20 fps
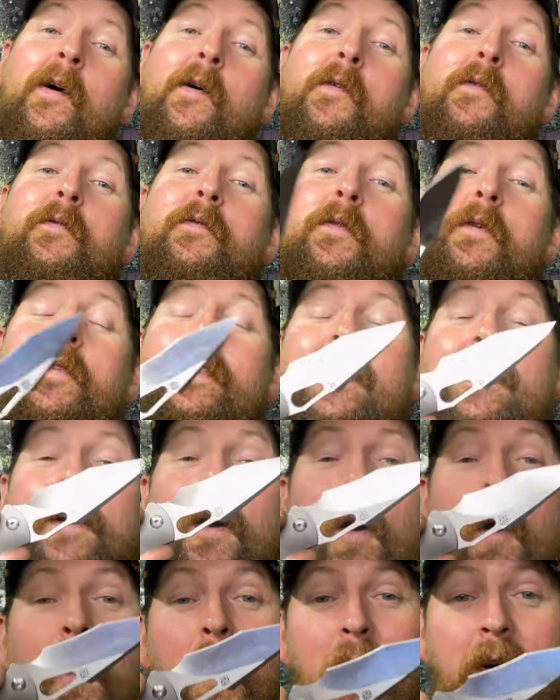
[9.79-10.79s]
for the
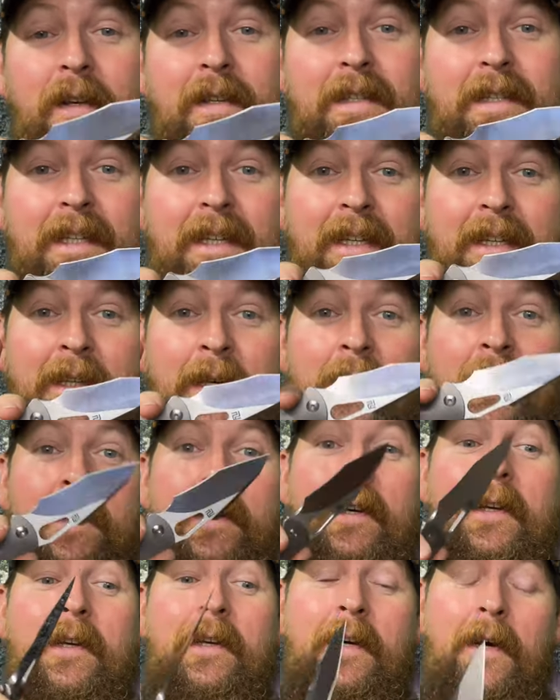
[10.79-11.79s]
Artisan
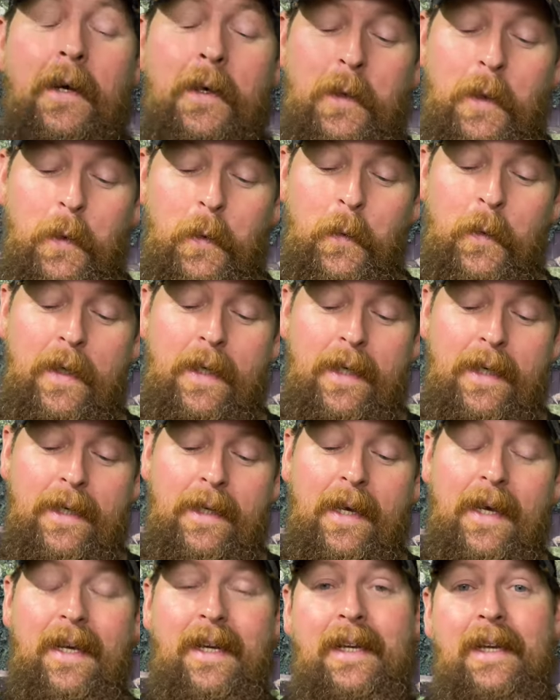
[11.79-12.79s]

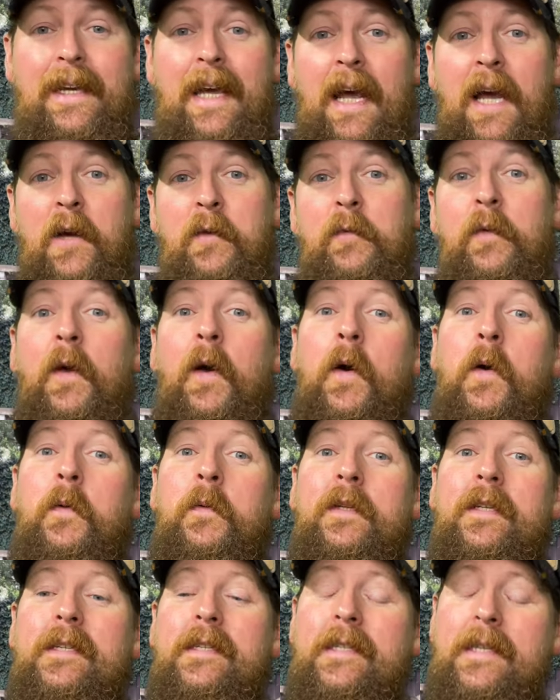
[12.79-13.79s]
Cutlery
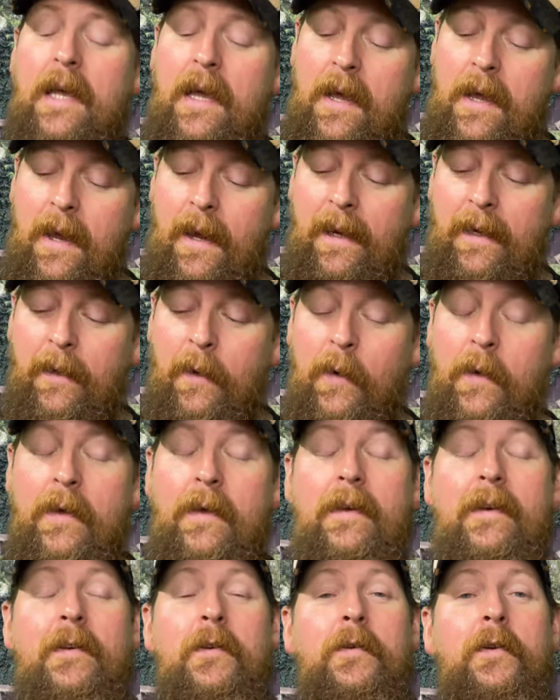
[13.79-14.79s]
Gavko Design
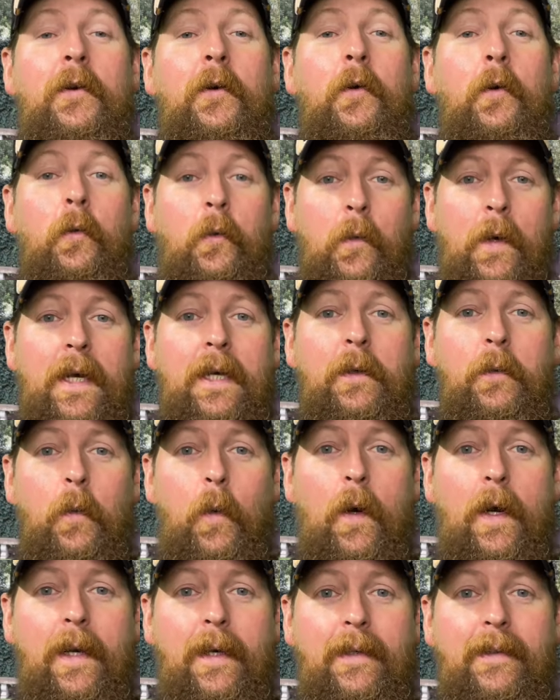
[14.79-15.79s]
Great
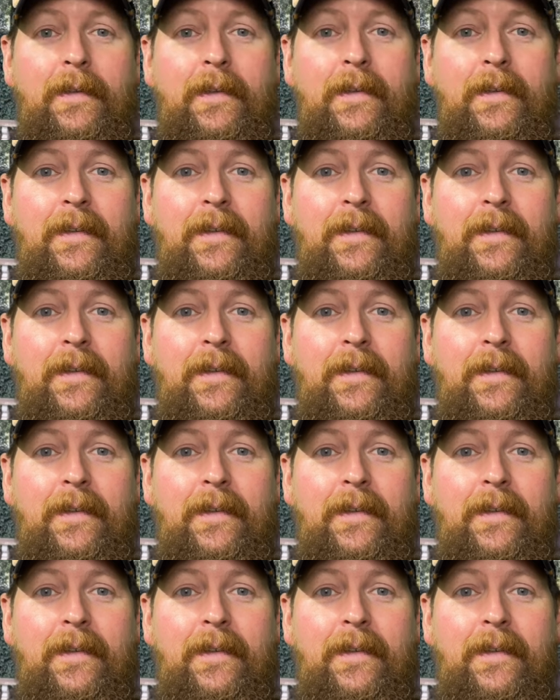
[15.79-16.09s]
White.